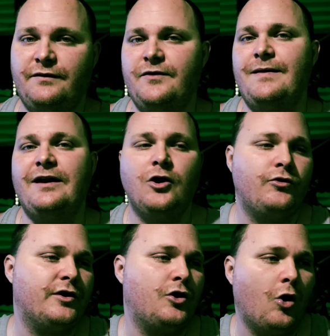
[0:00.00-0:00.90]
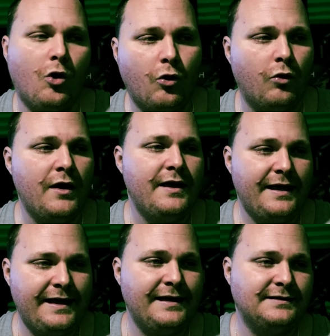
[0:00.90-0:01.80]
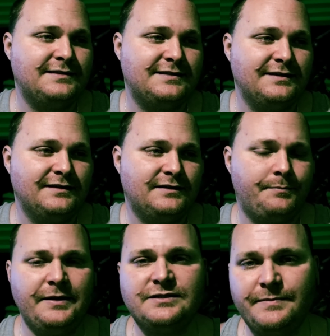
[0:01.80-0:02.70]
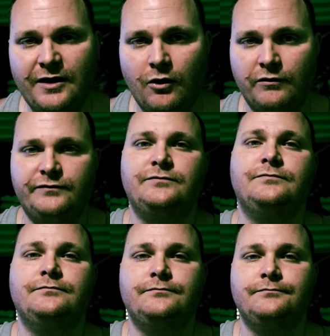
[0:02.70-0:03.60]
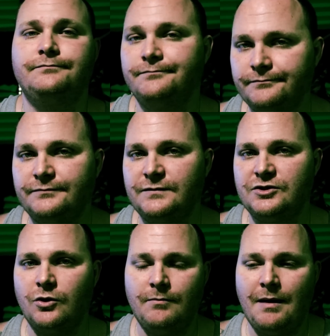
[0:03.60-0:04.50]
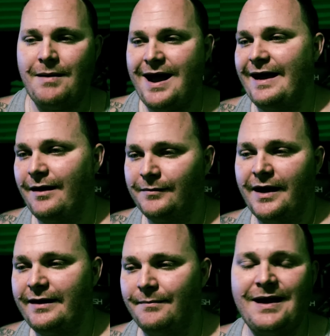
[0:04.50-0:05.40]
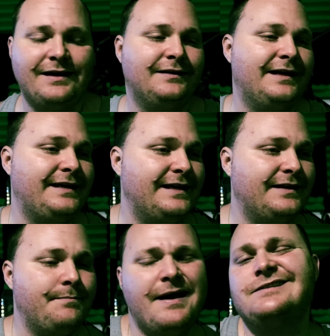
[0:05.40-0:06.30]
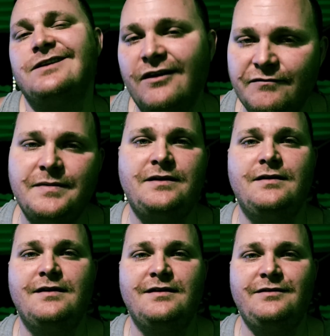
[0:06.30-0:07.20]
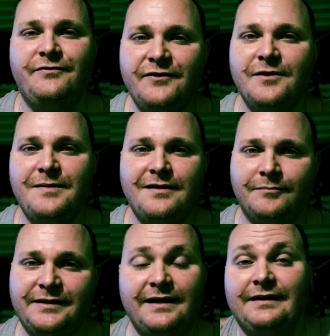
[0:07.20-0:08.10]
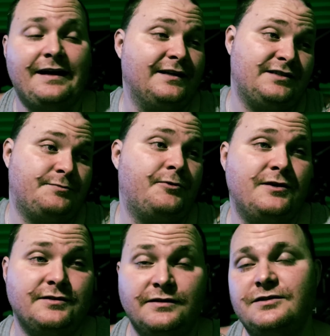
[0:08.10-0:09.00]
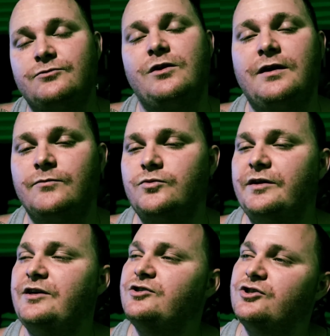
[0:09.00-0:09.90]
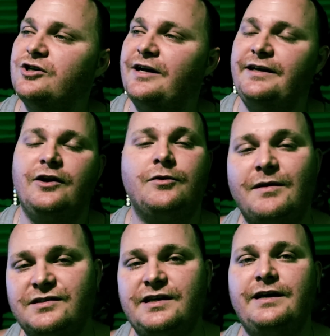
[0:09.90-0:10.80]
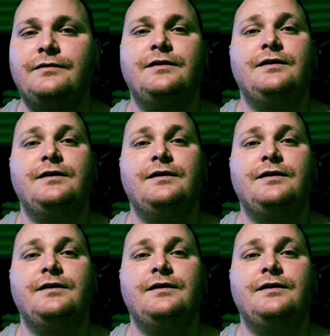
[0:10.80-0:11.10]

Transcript: You feel me? I know their goal is to piss me off. So in my mind, I'm like, I'm not going to let it get the best of me. You feel me? I'm thinking like, this is prison. This is what comes with it. He's just trying to get under my skin.